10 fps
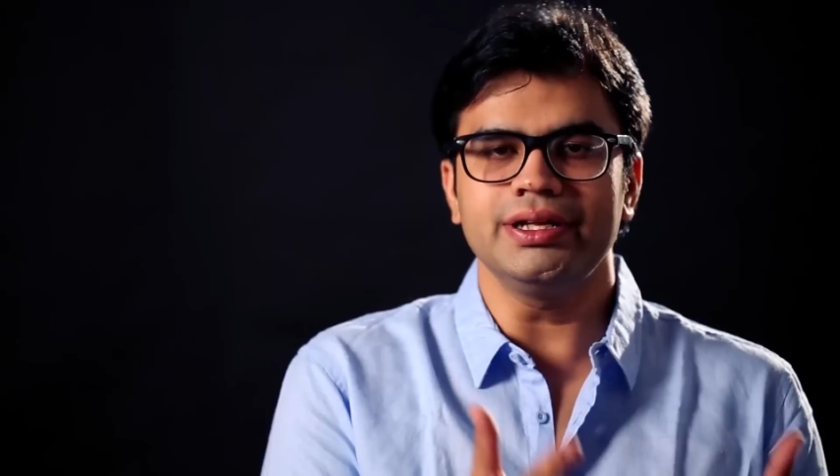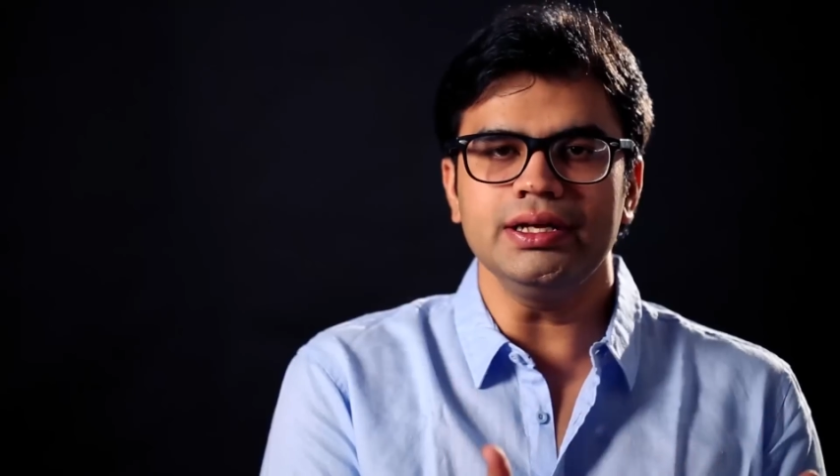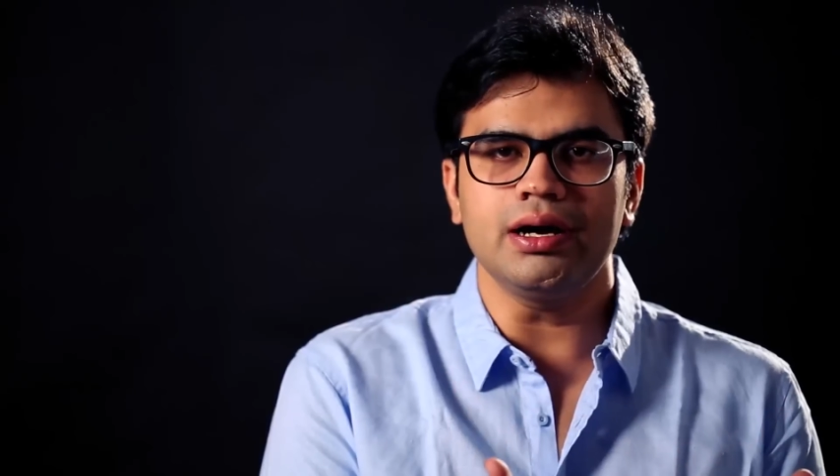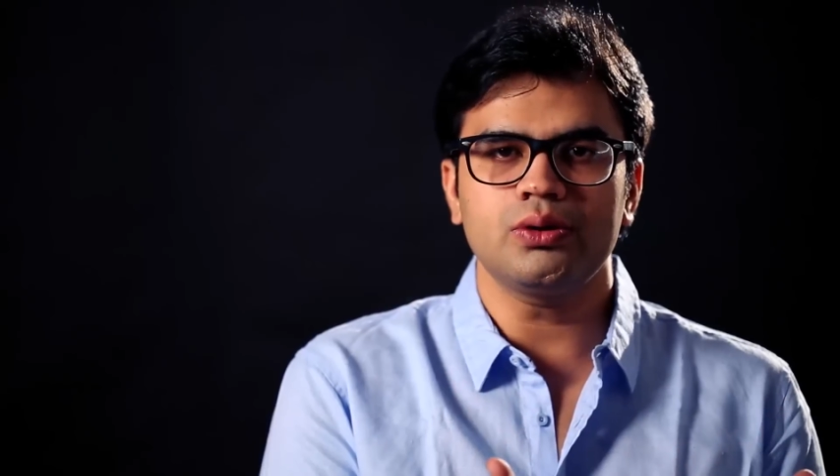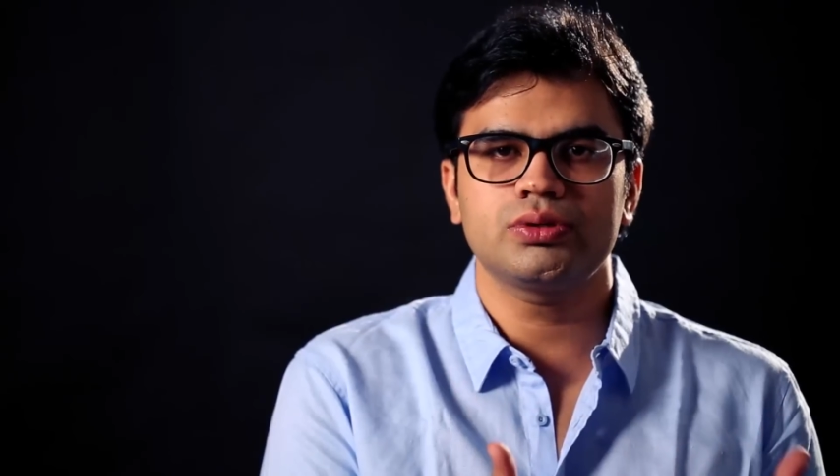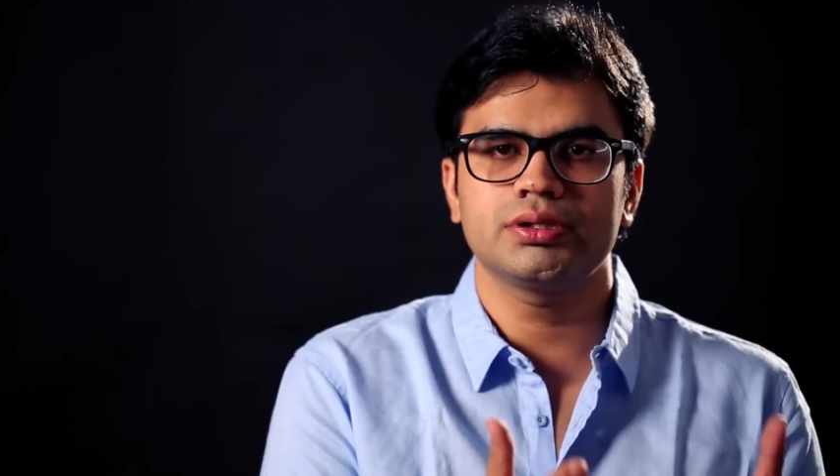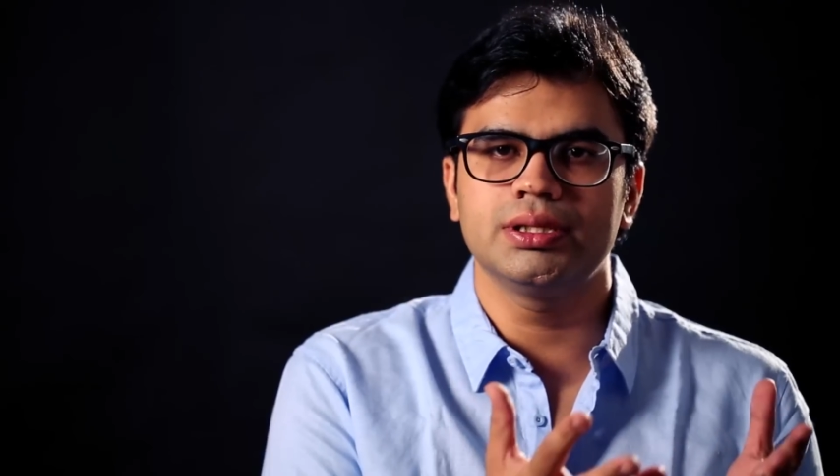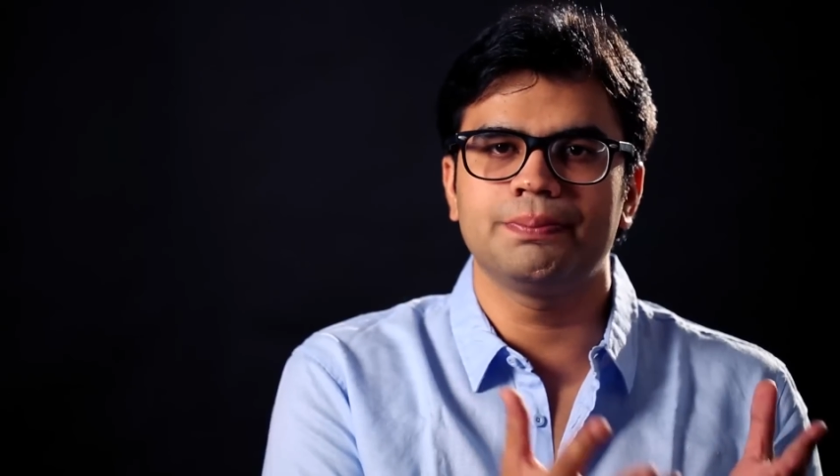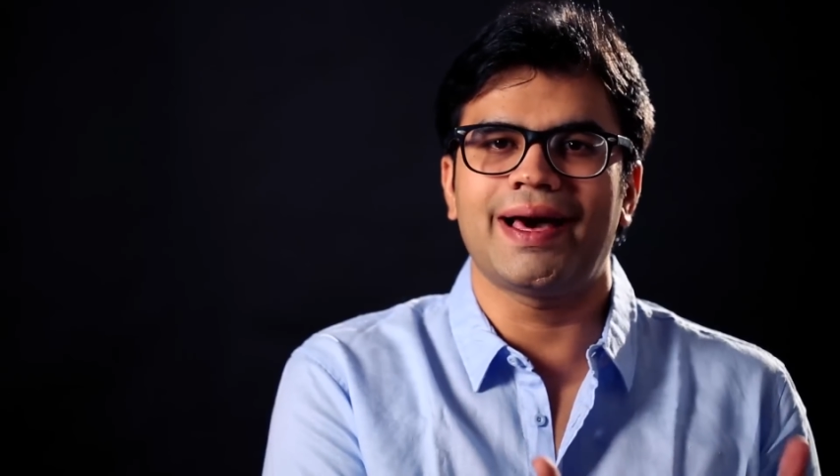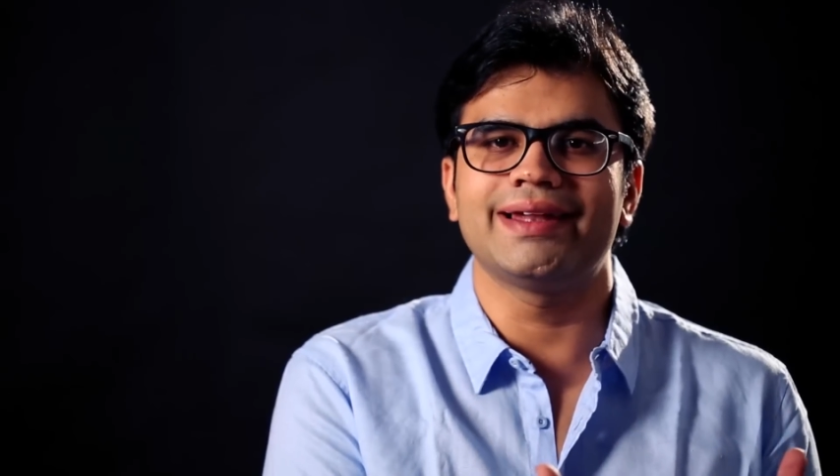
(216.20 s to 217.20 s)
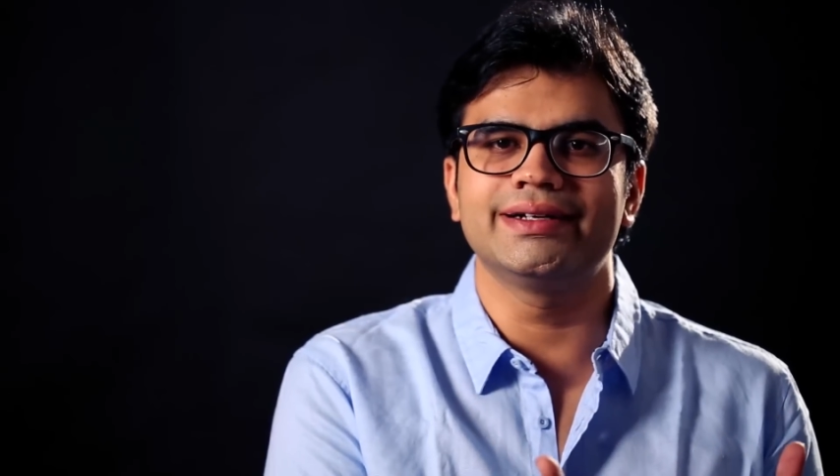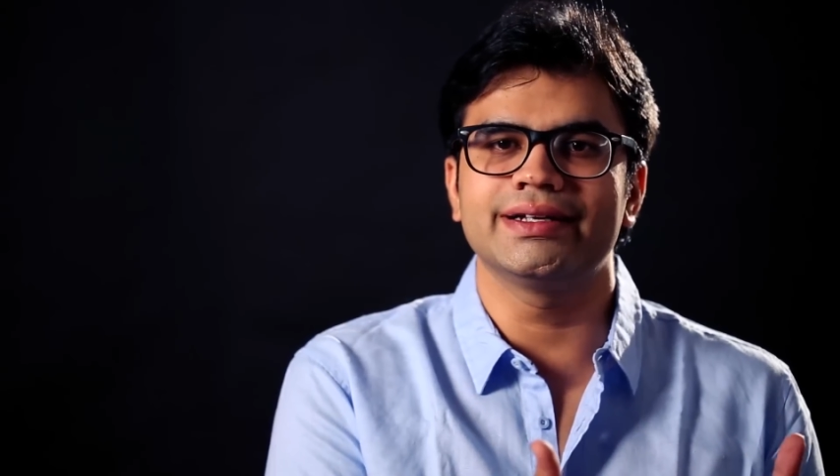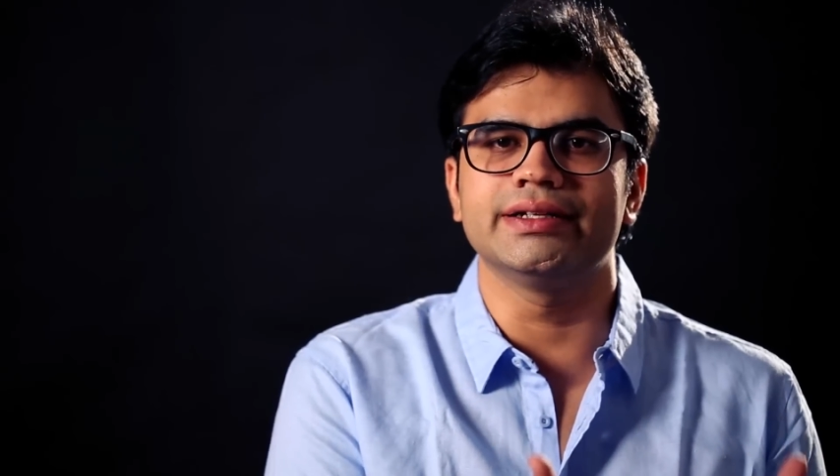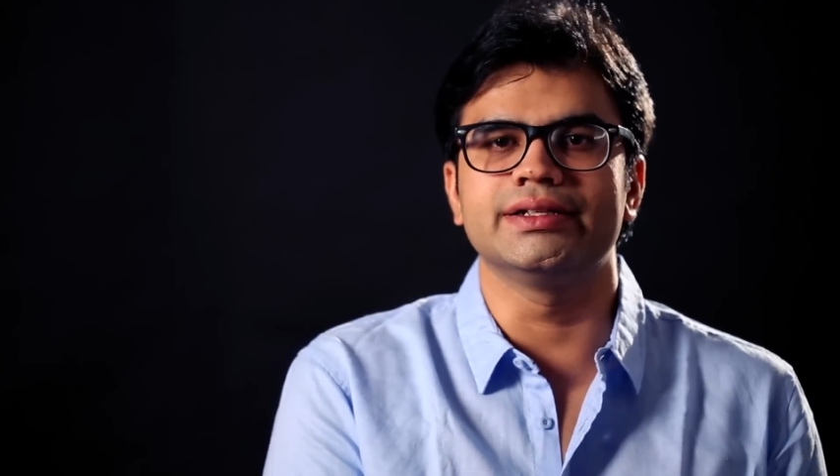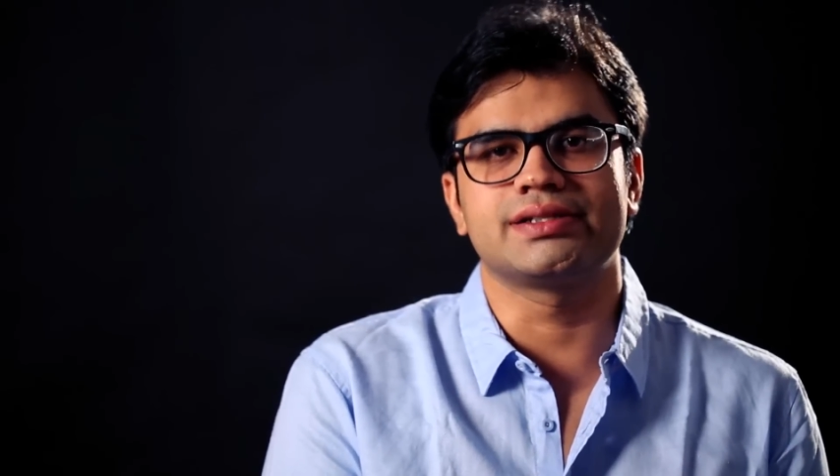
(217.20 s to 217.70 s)
bring out the palette
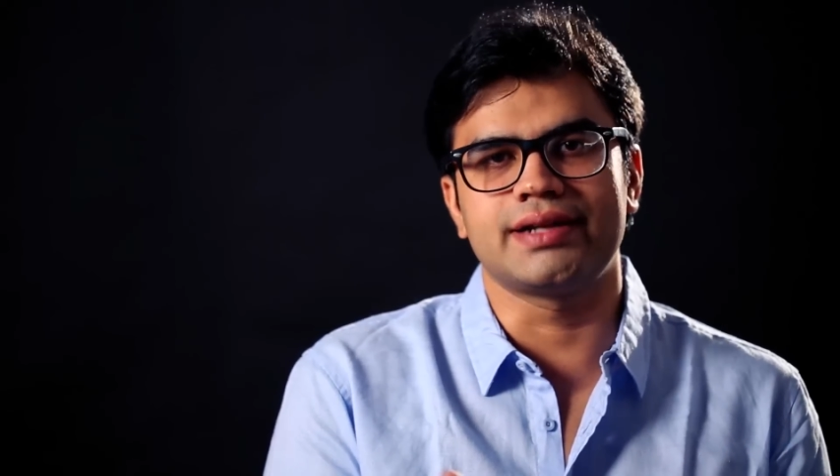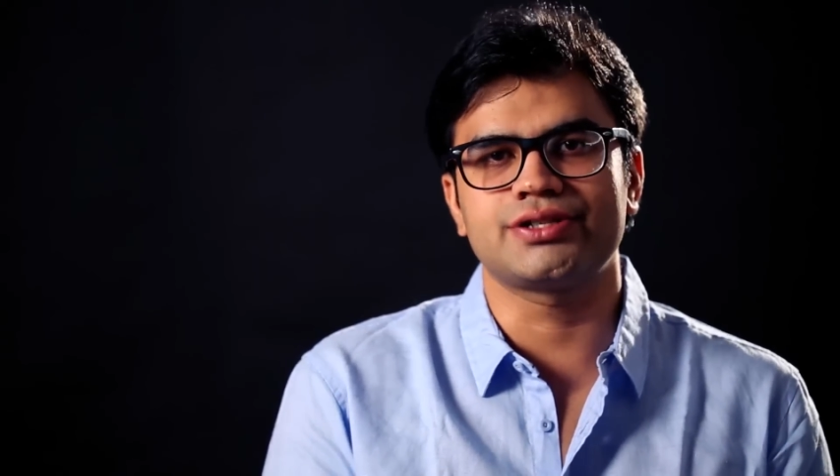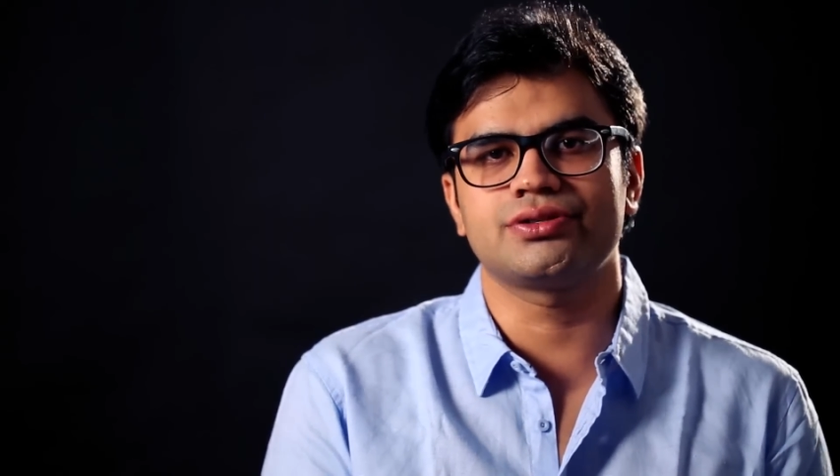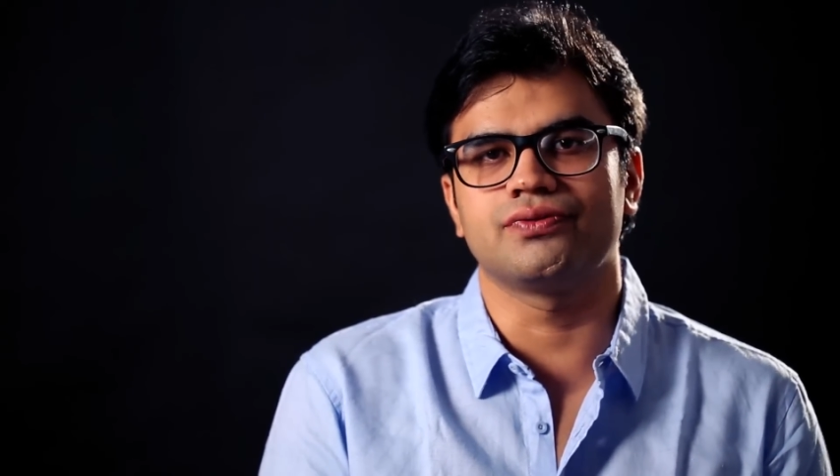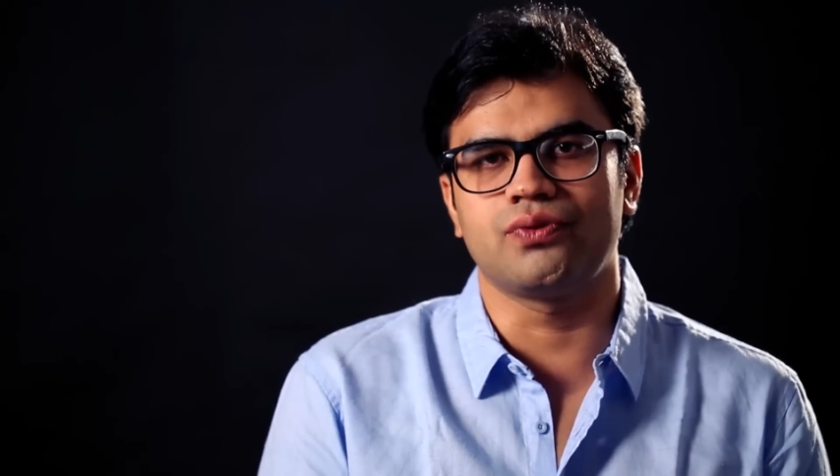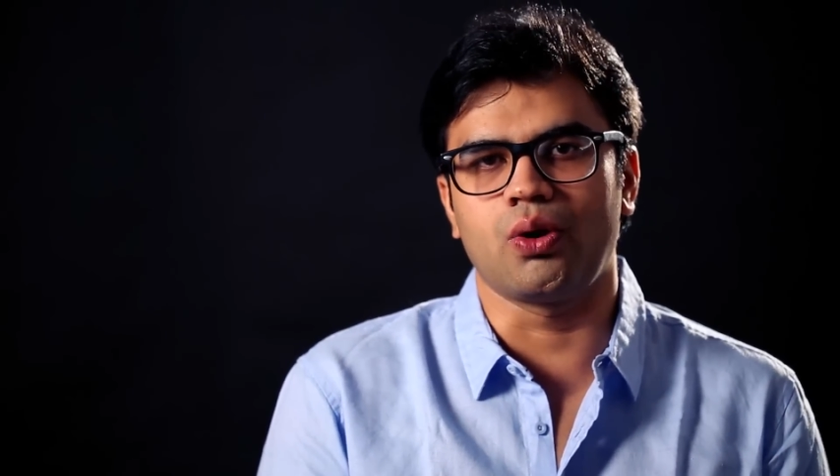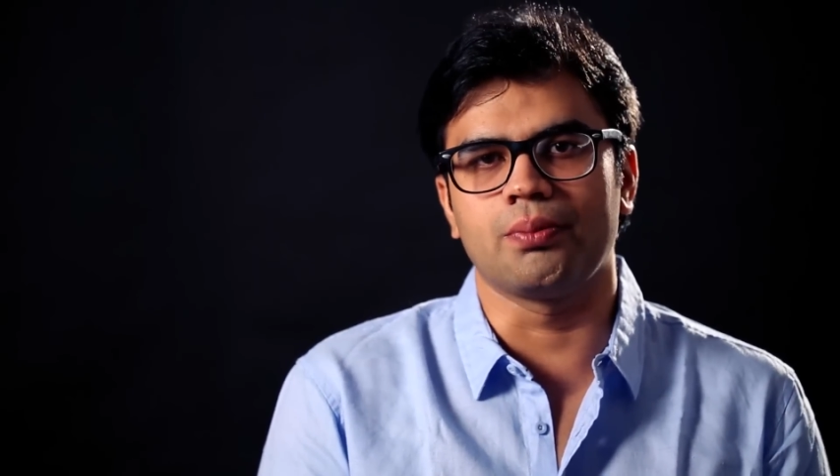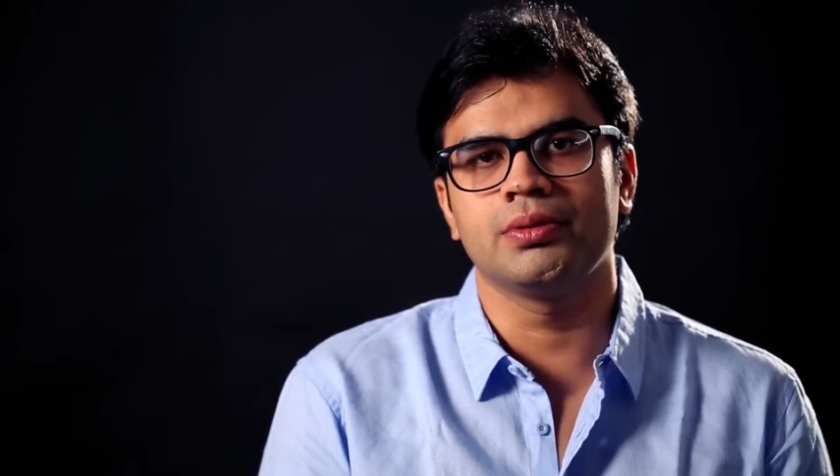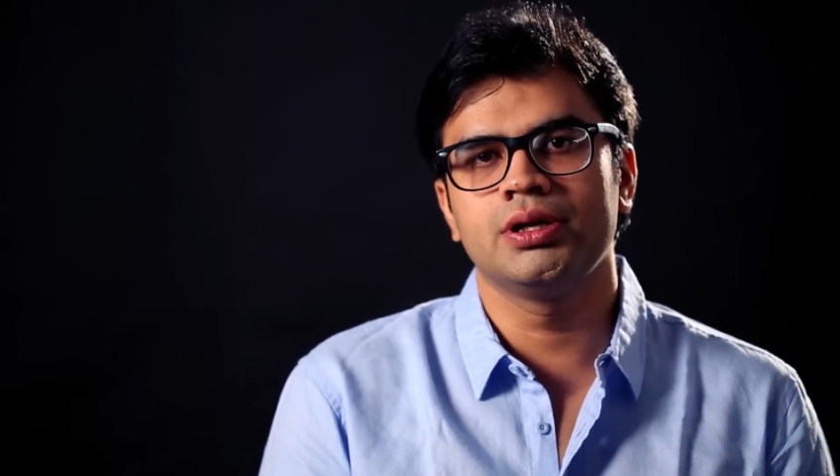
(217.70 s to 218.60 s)
in its natural form,